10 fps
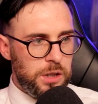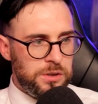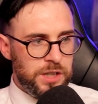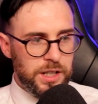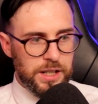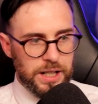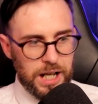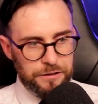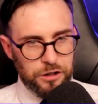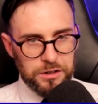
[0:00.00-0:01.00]
use.
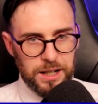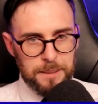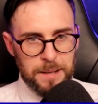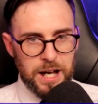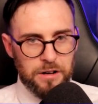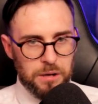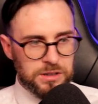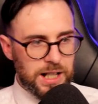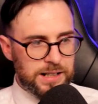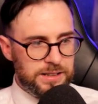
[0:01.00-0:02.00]
I've got the libero
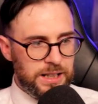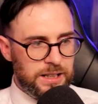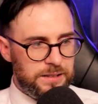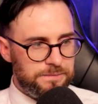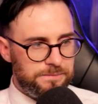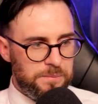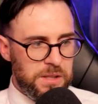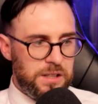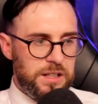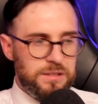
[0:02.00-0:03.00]
tactic.
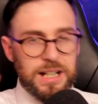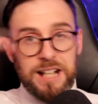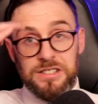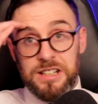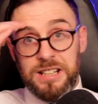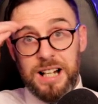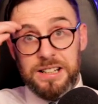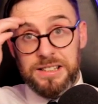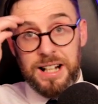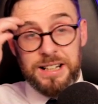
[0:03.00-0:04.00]
You know, that is an
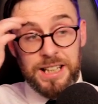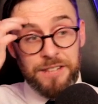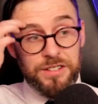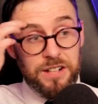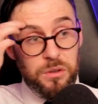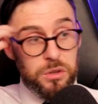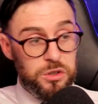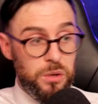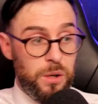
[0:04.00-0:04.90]
Italian tactic if there ever was